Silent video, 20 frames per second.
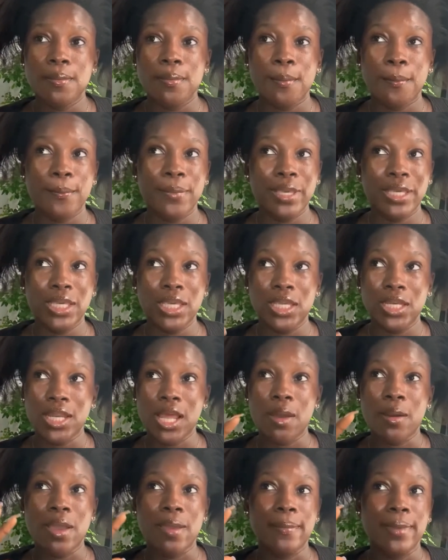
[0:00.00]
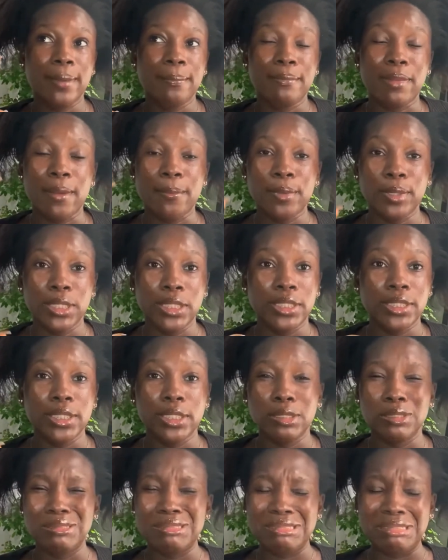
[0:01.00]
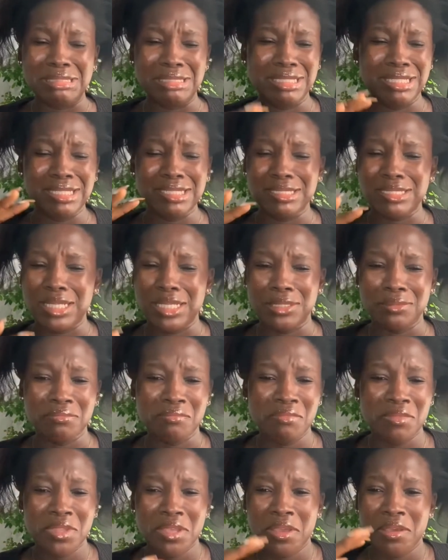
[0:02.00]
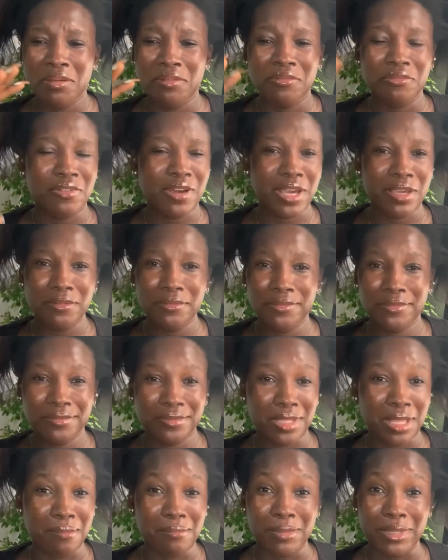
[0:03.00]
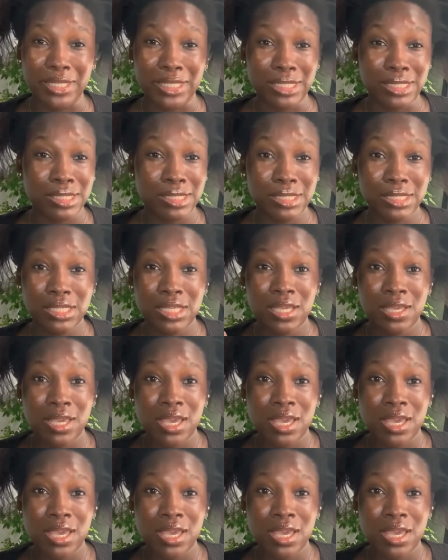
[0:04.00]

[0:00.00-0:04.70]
making how I make my ponytails in less than 5-10 minutes,